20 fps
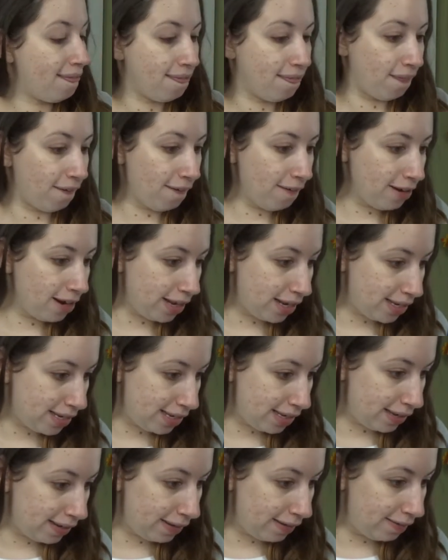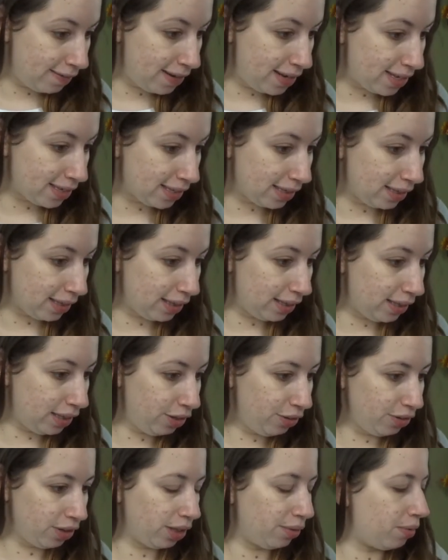32 is
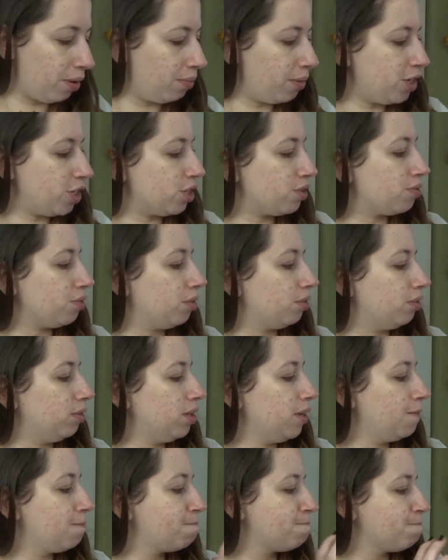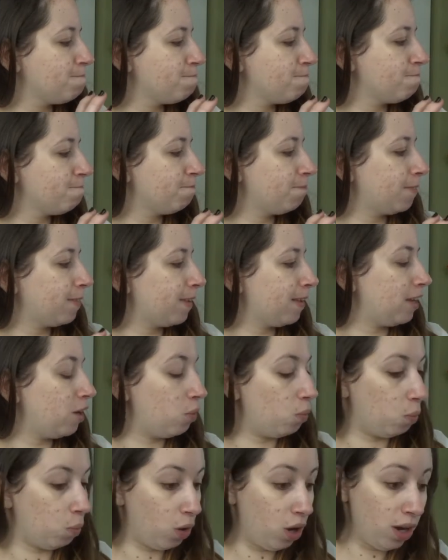literally what we just rolled.
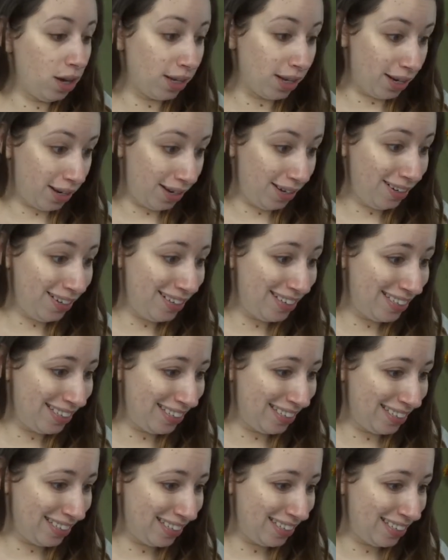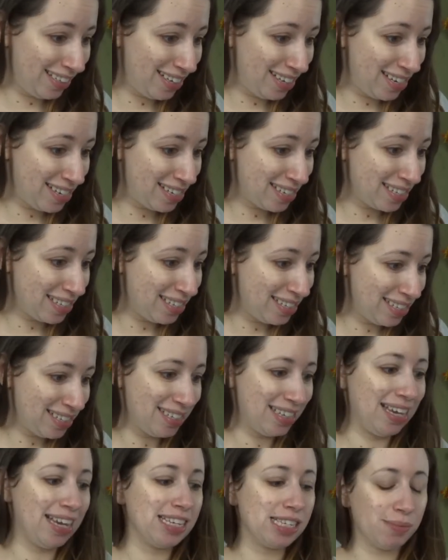One
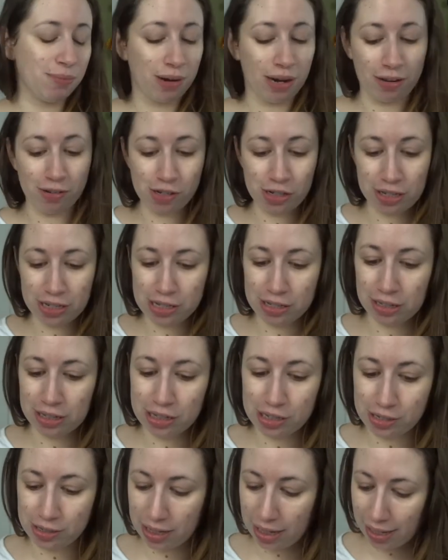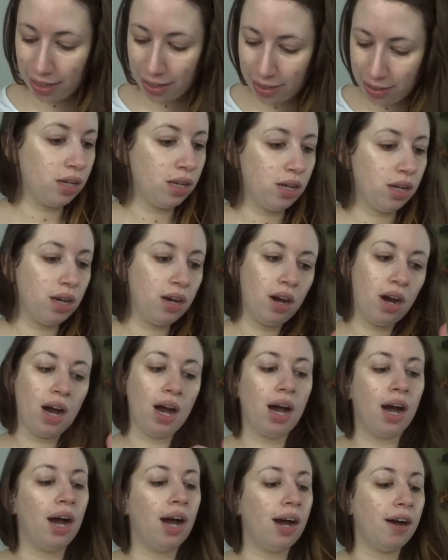is a brow gel, so let's do that.
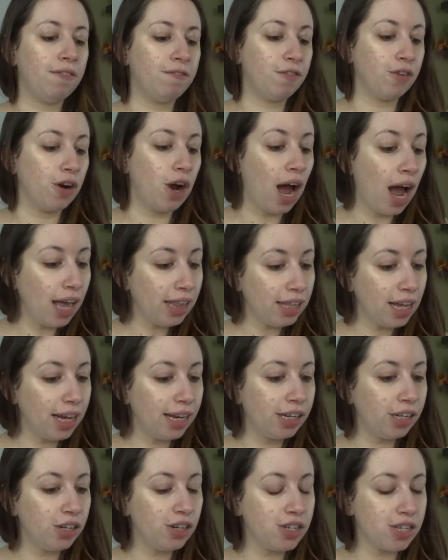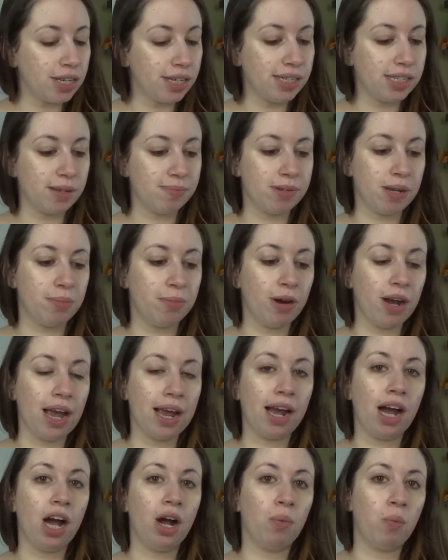Uh, for eyeliners, in September I
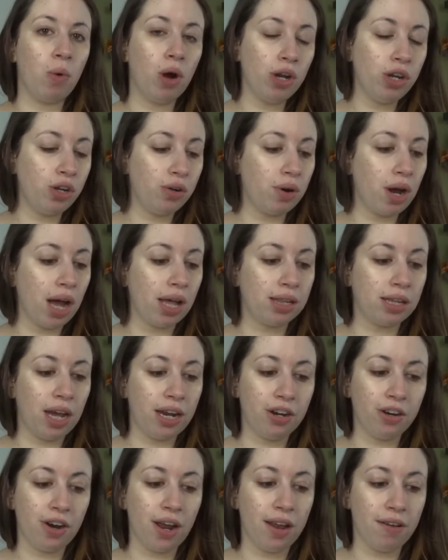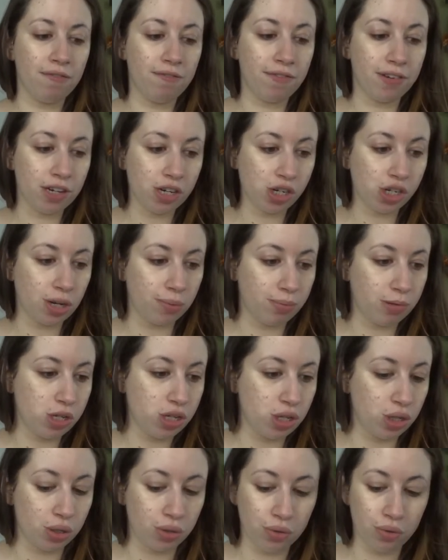got one new eyeliner and finished up
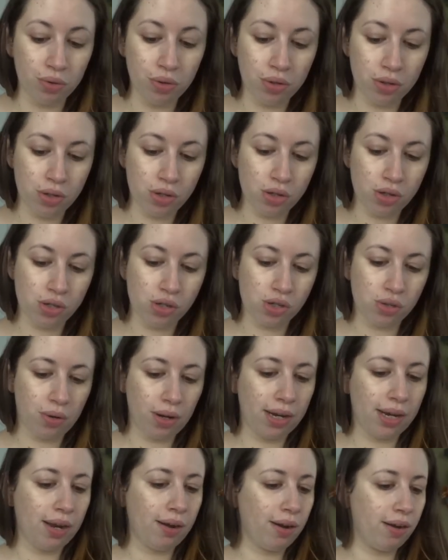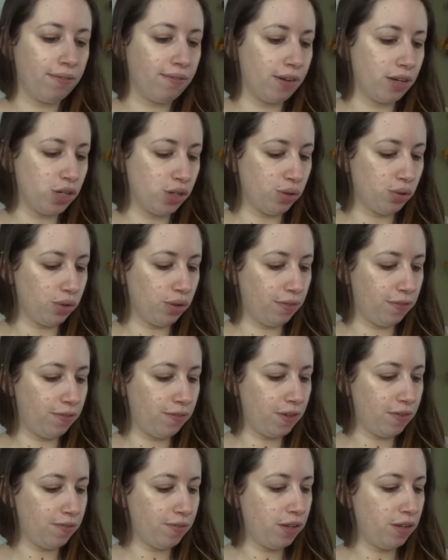two. So I now have a total of
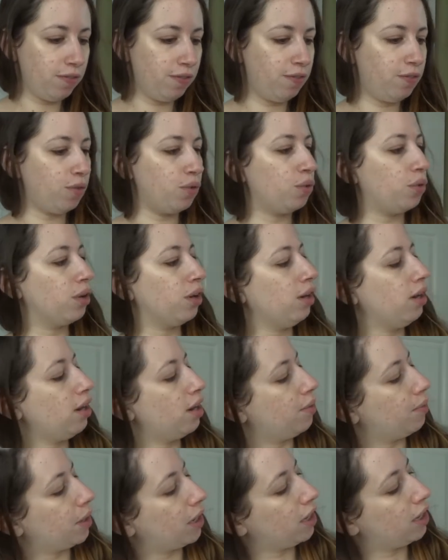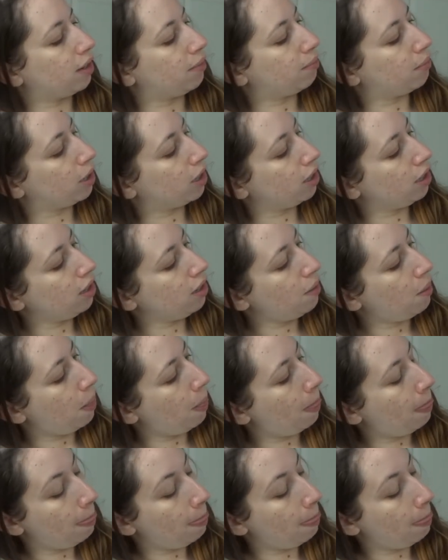54 and we got number